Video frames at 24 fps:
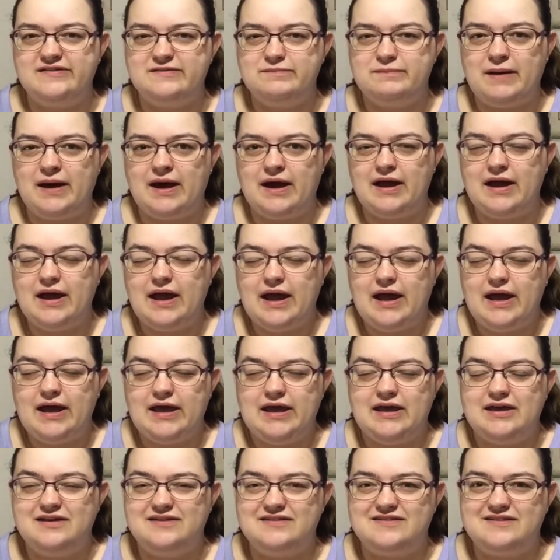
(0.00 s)
but
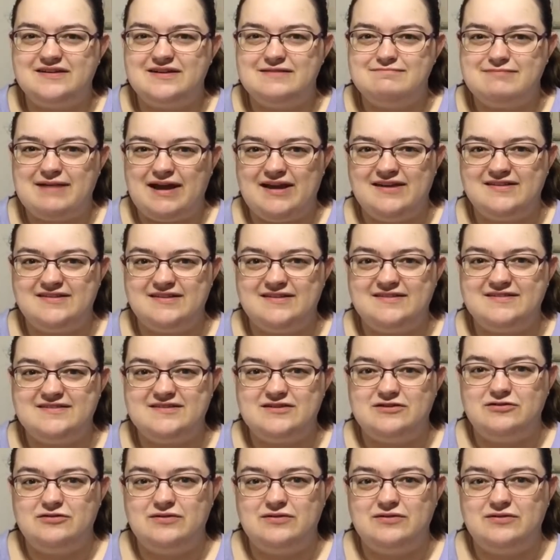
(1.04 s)
it's an amazing school.